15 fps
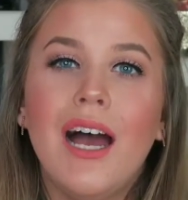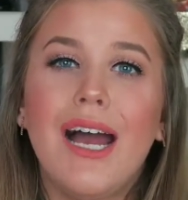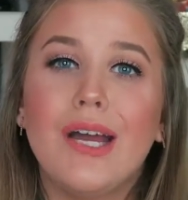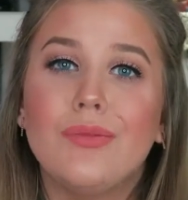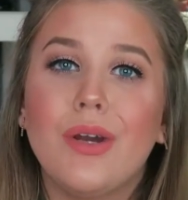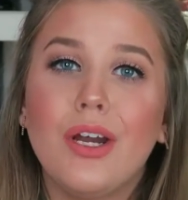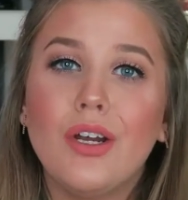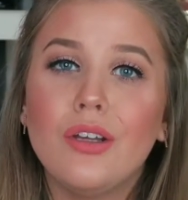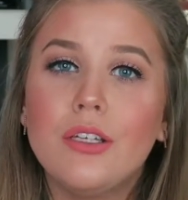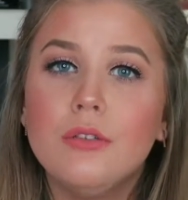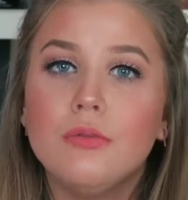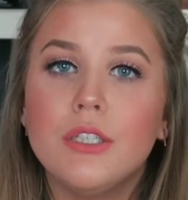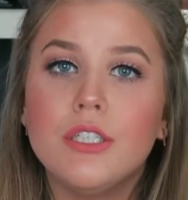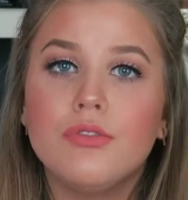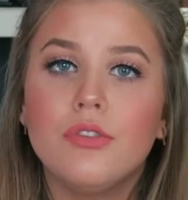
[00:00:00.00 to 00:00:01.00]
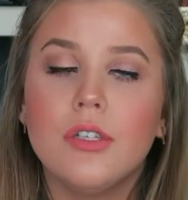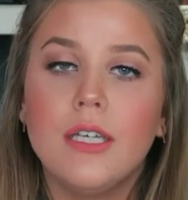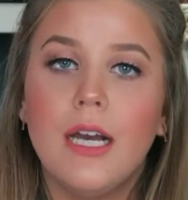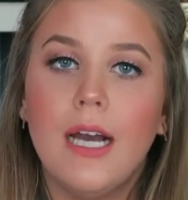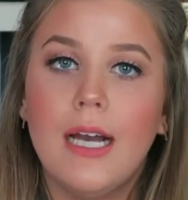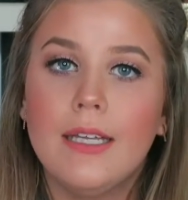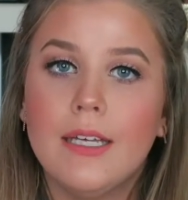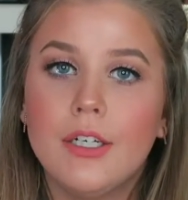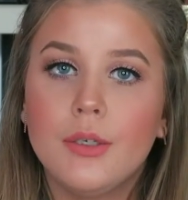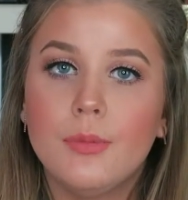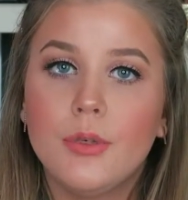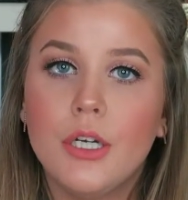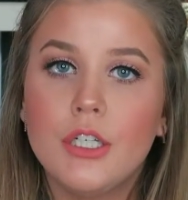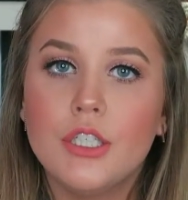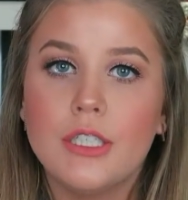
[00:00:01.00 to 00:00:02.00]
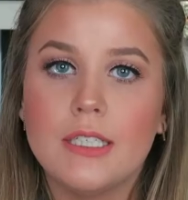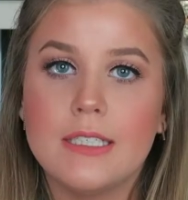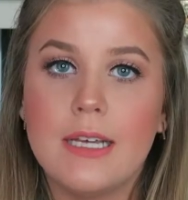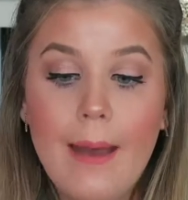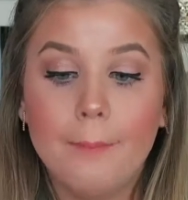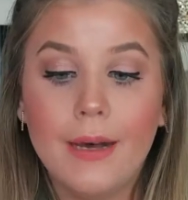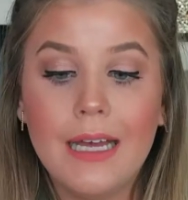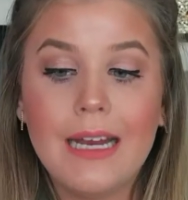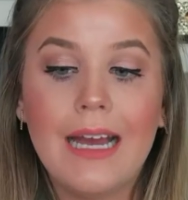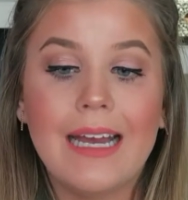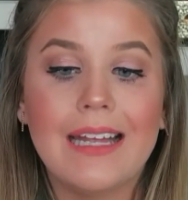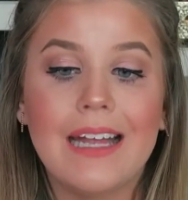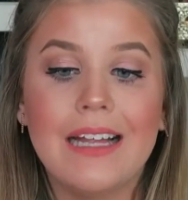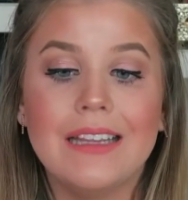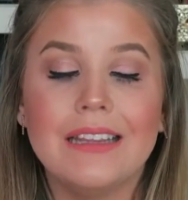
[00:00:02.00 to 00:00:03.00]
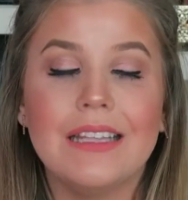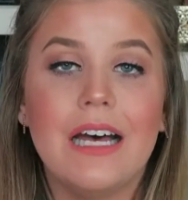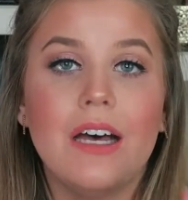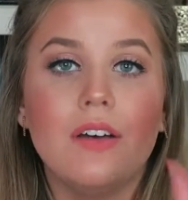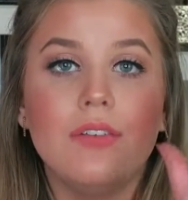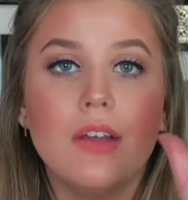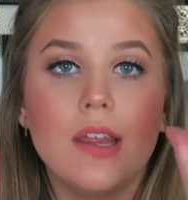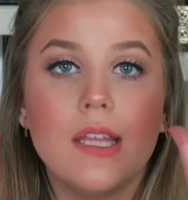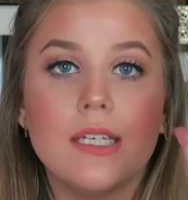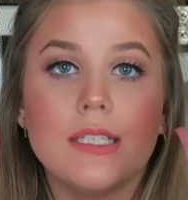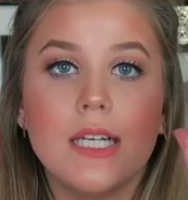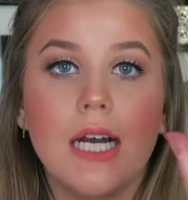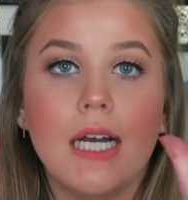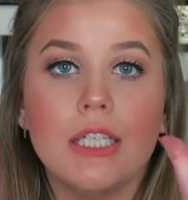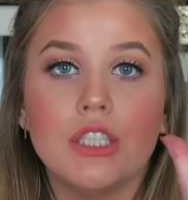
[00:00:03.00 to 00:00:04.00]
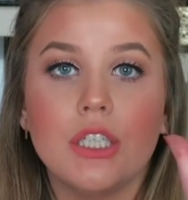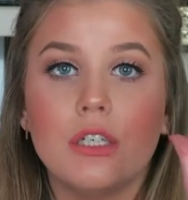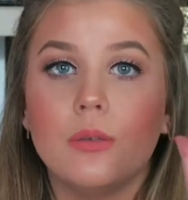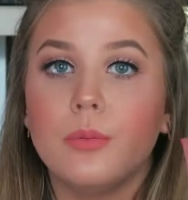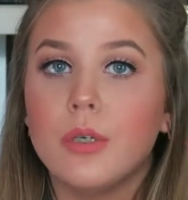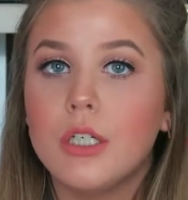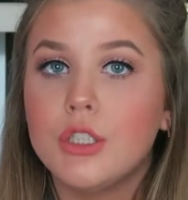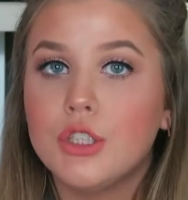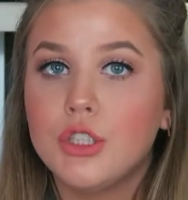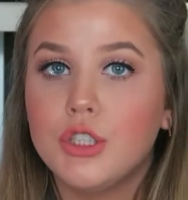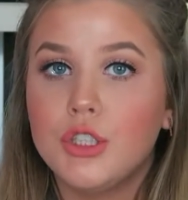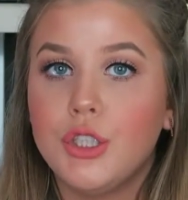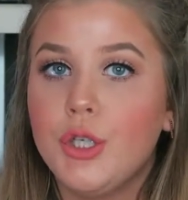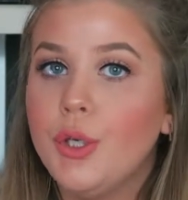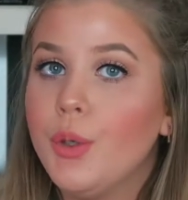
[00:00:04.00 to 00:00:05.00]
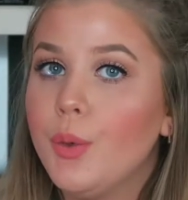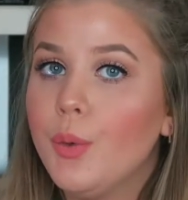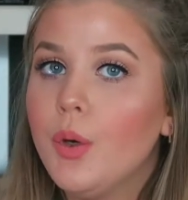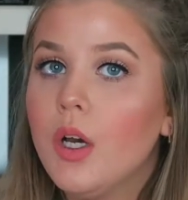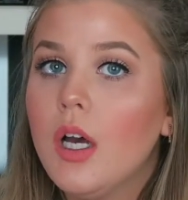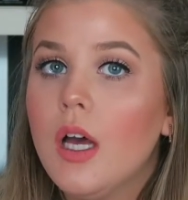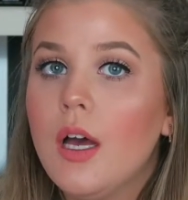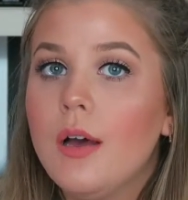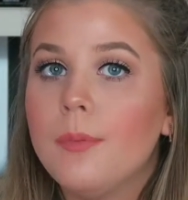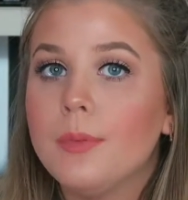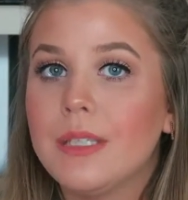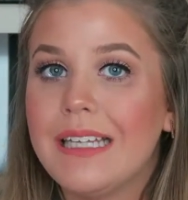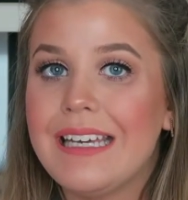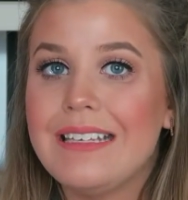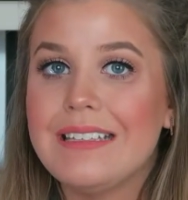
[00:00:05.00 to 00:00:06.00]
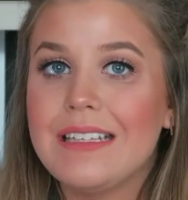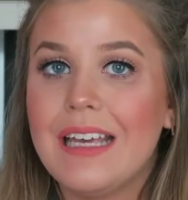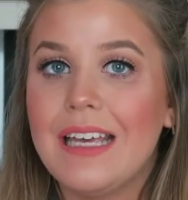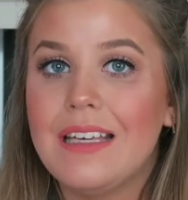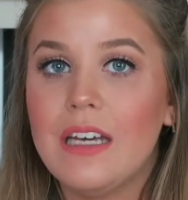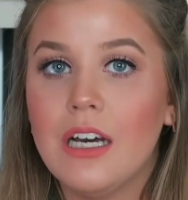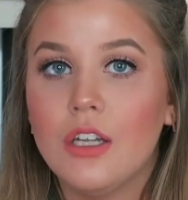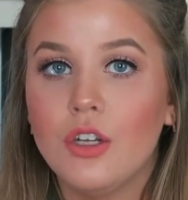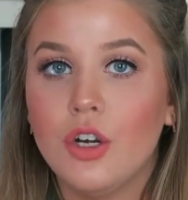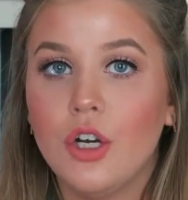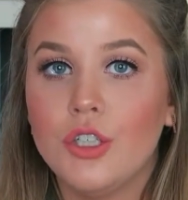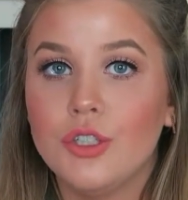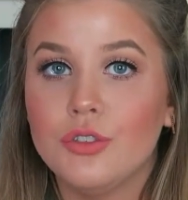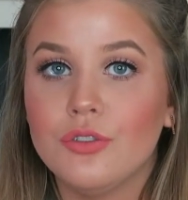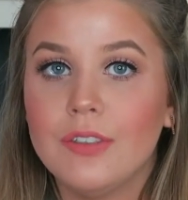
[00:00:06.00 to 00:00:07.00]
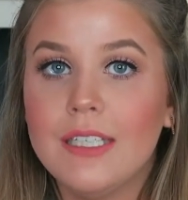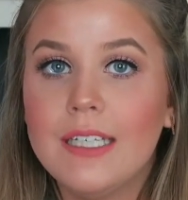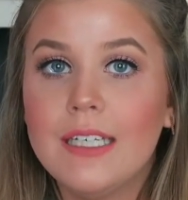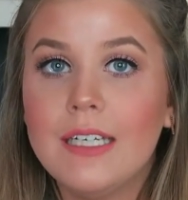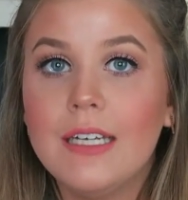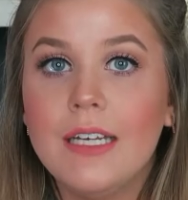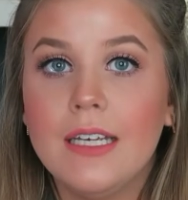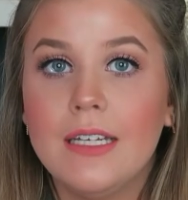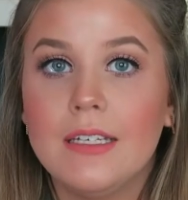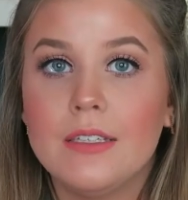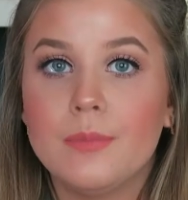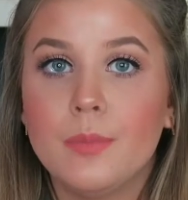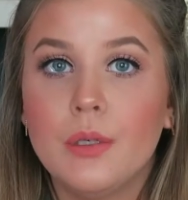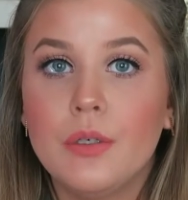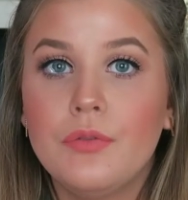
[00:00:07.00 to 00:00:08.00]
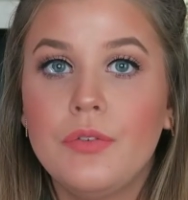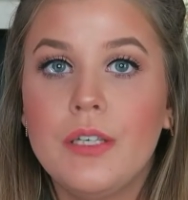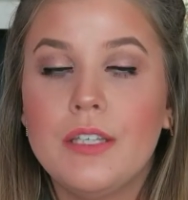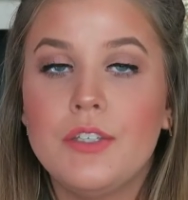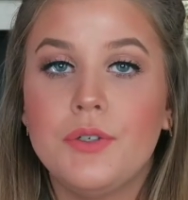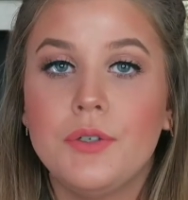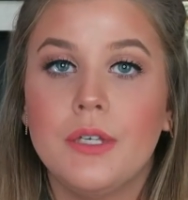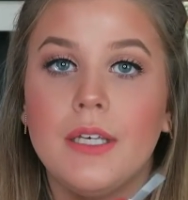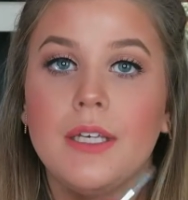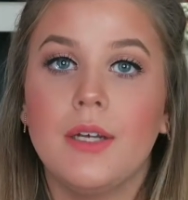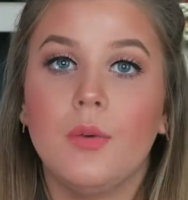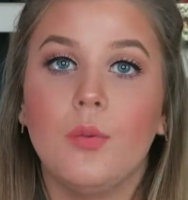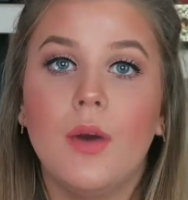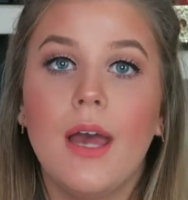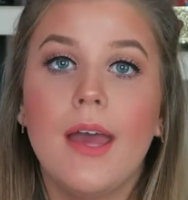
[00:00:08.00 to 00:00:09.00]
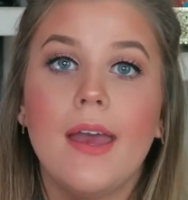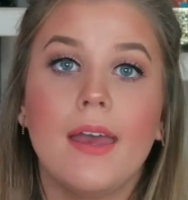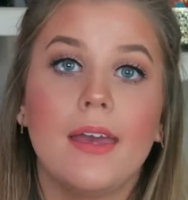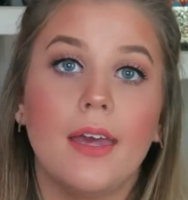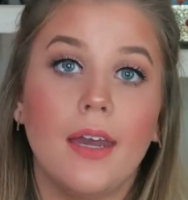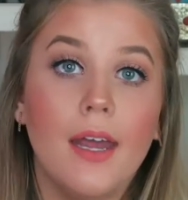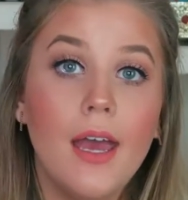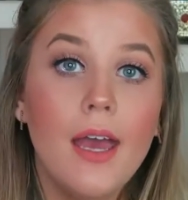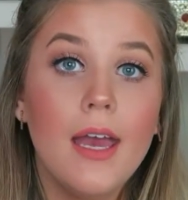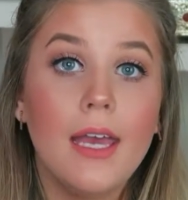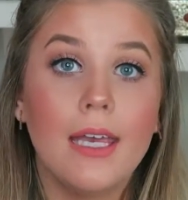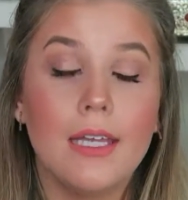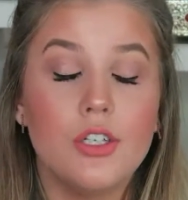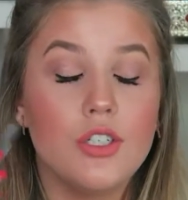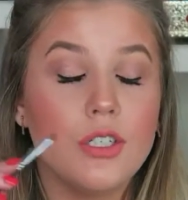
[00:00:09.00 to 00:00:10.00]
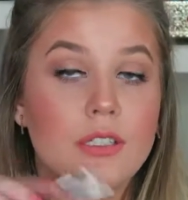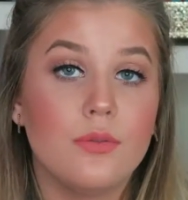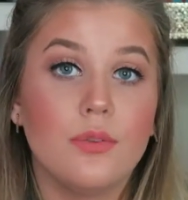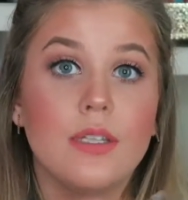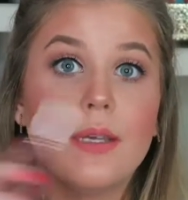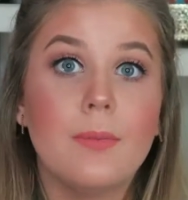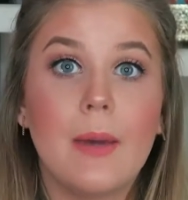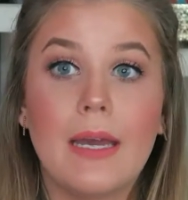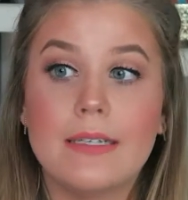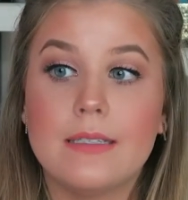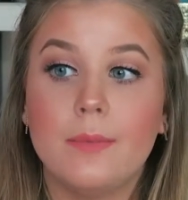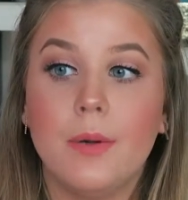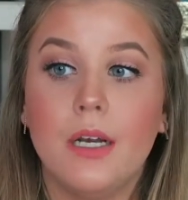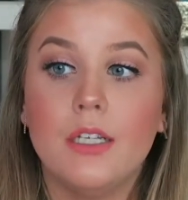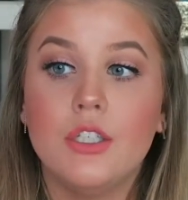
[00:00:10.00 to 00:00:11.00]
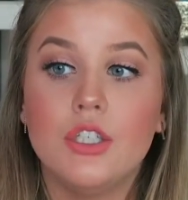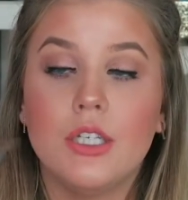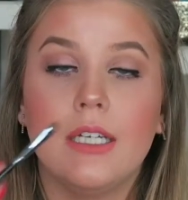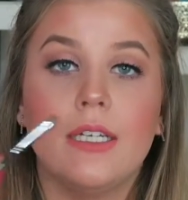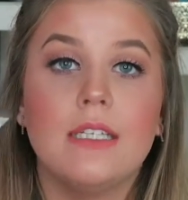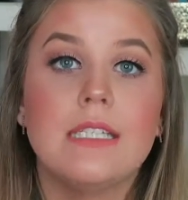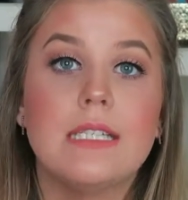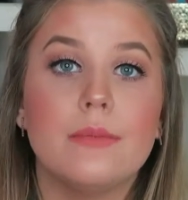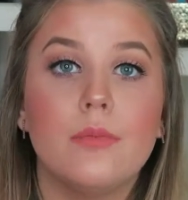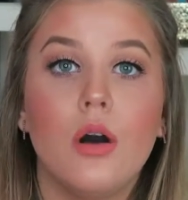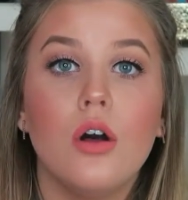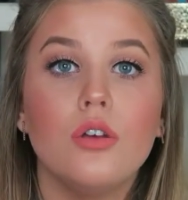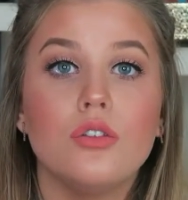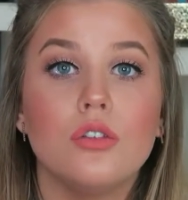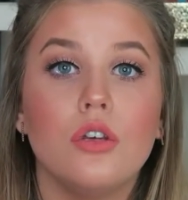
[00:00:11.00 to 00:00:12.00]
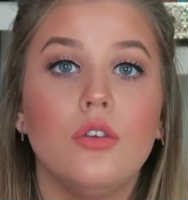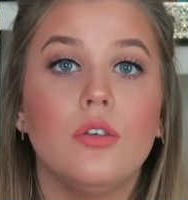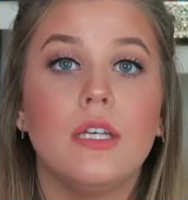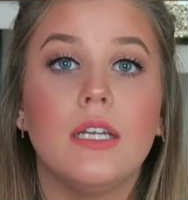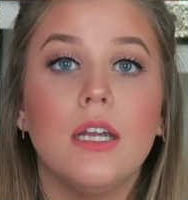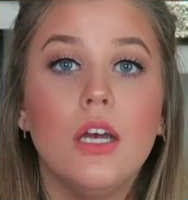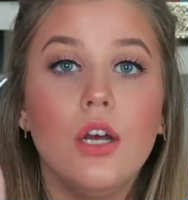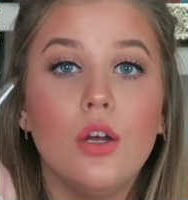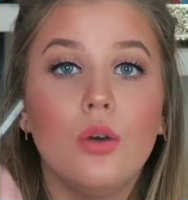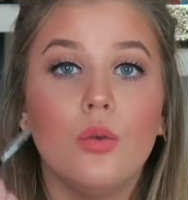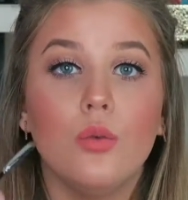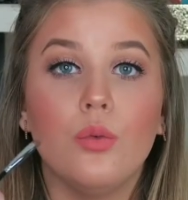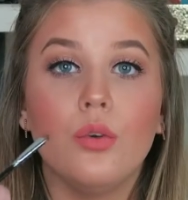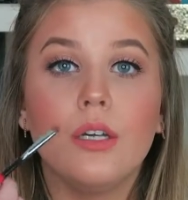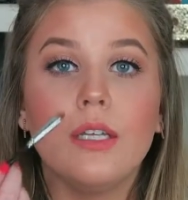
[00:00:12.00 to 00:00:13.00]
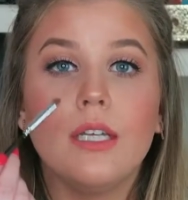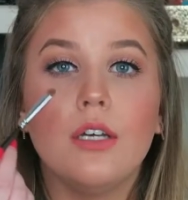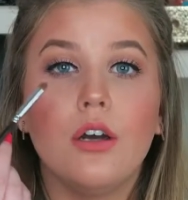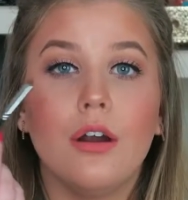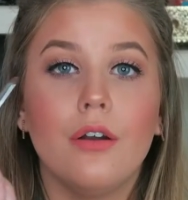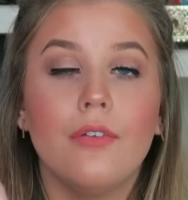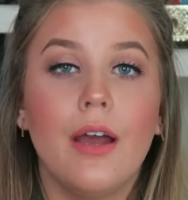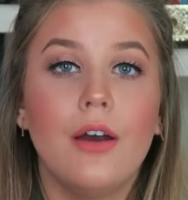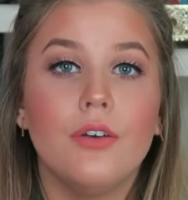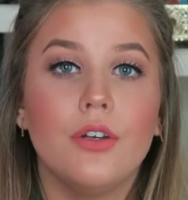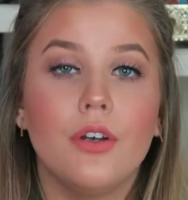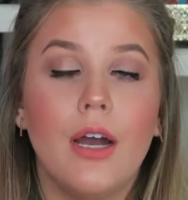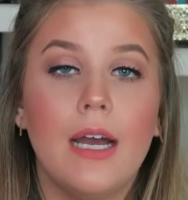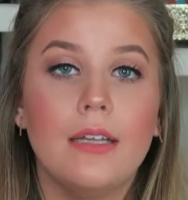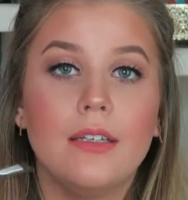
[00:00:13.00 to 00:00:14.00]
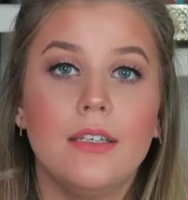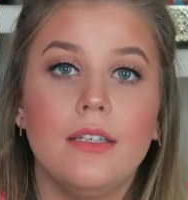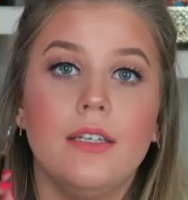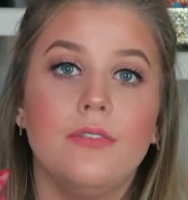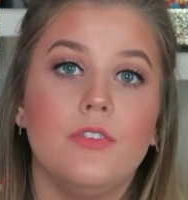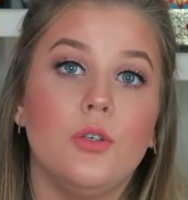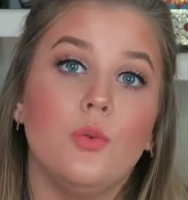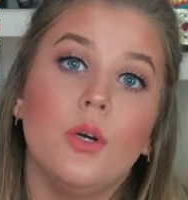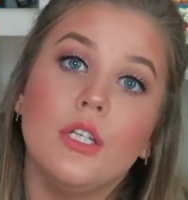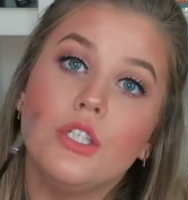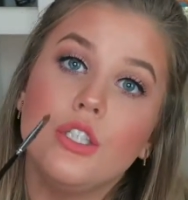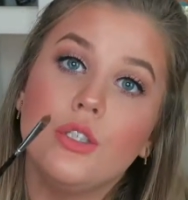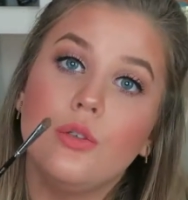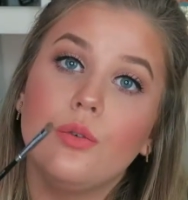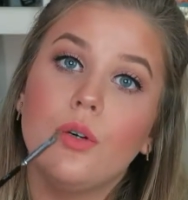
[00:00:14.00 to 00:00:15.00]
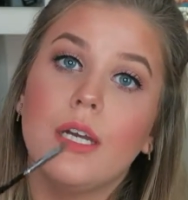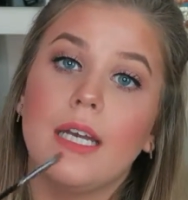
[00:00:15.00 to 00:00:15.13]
I rarely reach for the eyeliner brush, but I love this eyeshadow brush to place a color on your lid. It is perfect. You can get it wet and it just really packs a punch, and it's small so you can really carve out your eyelid if you want to.